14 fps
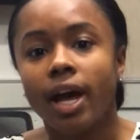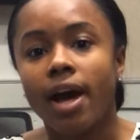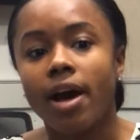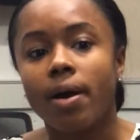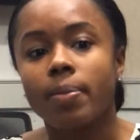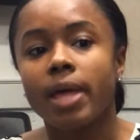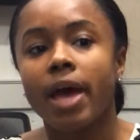
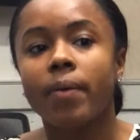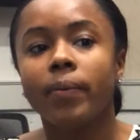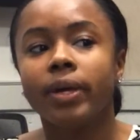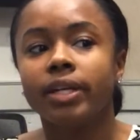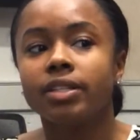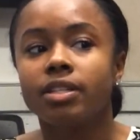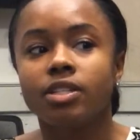I
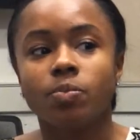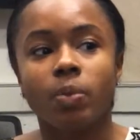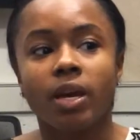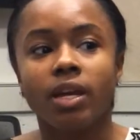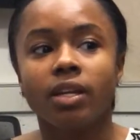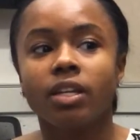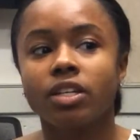went into
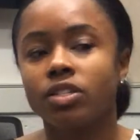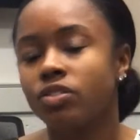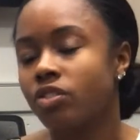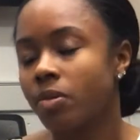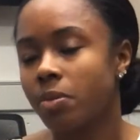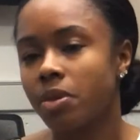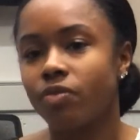Spain
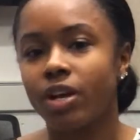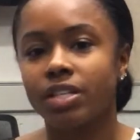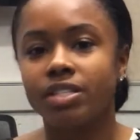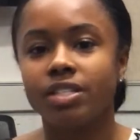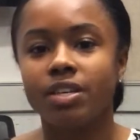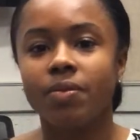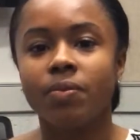extremely
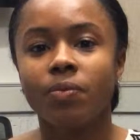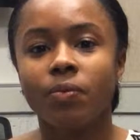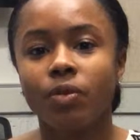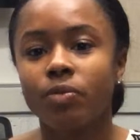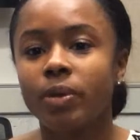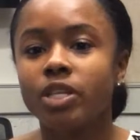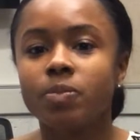rusty
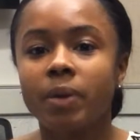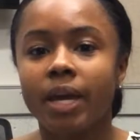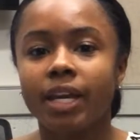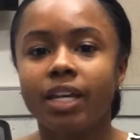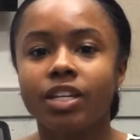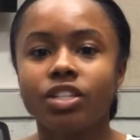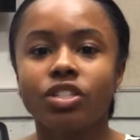with my
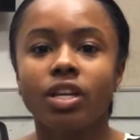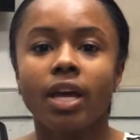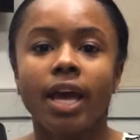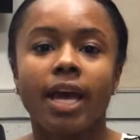Spanish,